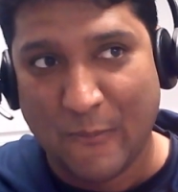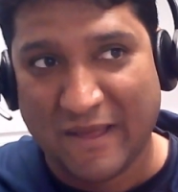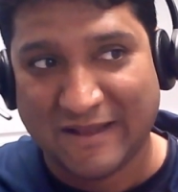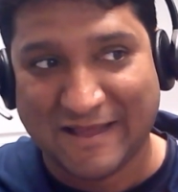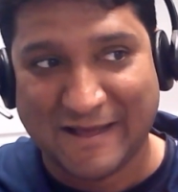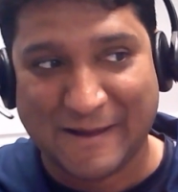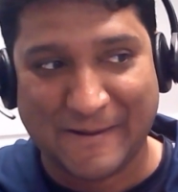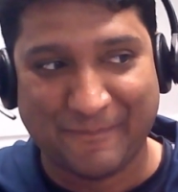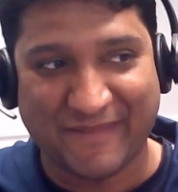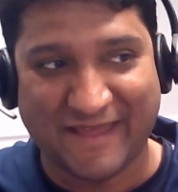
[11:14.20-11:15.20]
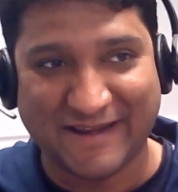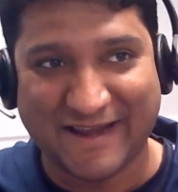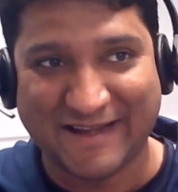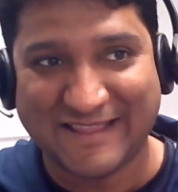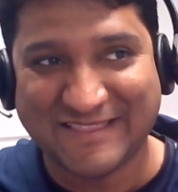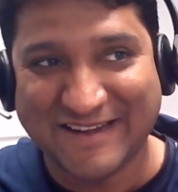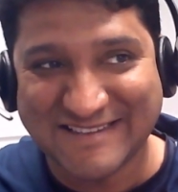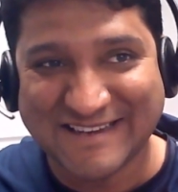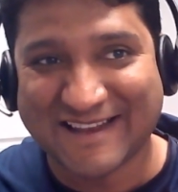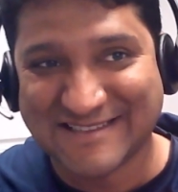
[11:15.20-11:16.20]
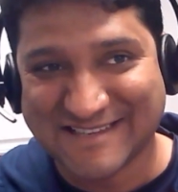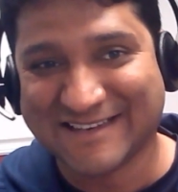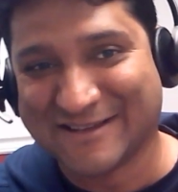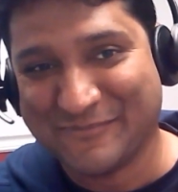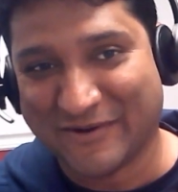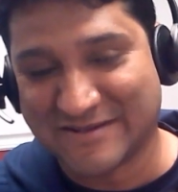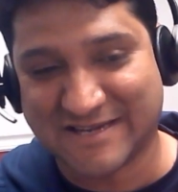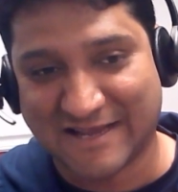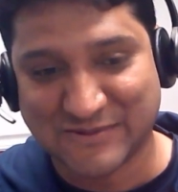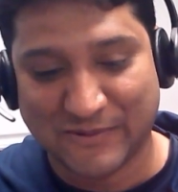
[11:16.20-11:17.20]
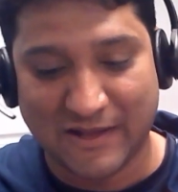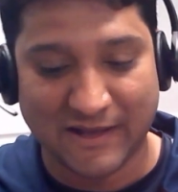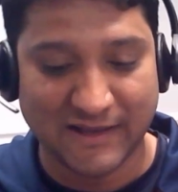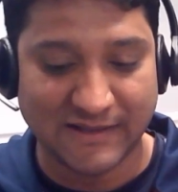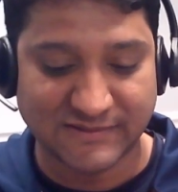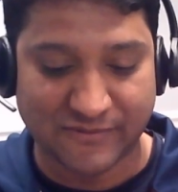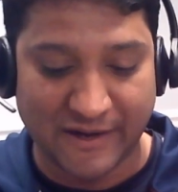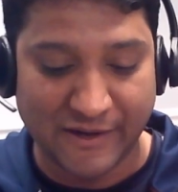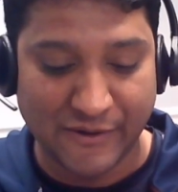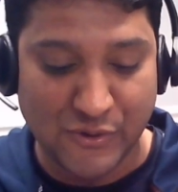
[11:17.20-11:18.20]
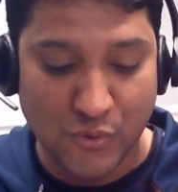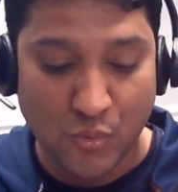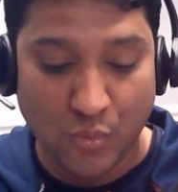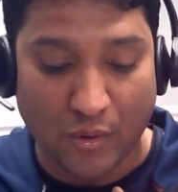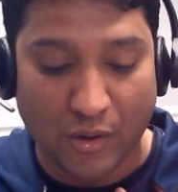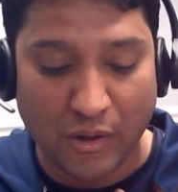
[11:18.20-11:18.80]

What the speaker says: Well, and the reason classical computers take so long is trying to do